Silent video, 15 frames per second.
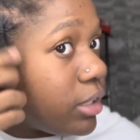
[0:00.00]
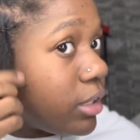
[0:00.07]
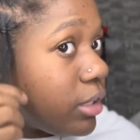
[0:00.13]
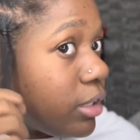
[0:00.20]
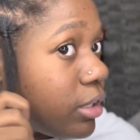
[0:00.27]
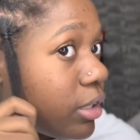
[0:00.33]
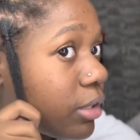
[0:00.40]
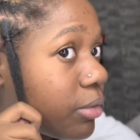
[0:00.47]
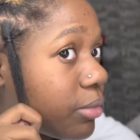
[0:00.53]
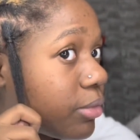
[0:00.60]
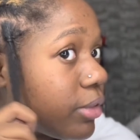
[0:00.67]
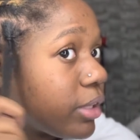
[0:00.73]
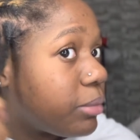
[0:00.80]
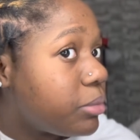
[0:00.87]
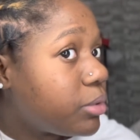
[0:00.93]
know,
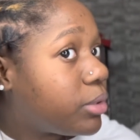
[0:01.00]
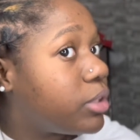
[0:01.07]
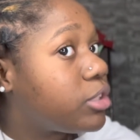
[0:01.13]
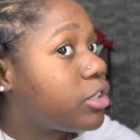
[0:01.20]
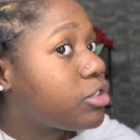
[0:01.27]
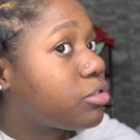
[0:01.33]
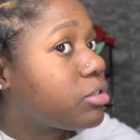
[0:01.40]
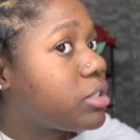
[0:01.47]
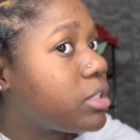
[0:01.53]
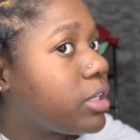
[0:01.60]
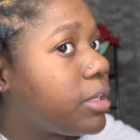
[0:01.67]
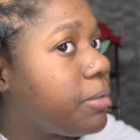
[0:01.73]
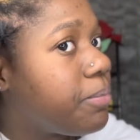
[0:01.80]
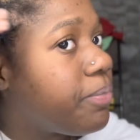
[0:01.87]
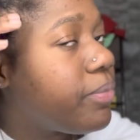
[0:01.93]
thing I'm doing. So as you can
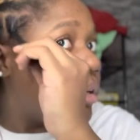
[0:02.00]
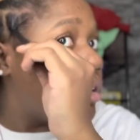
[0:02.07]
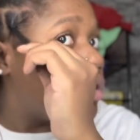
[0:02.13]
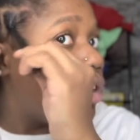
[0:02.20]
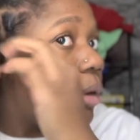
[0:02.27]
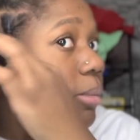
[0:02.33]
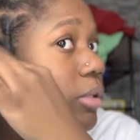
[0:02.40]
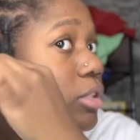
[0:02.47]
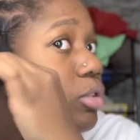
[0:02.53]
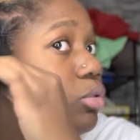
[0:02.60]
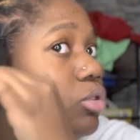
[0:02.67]
see, so I'm gonna just do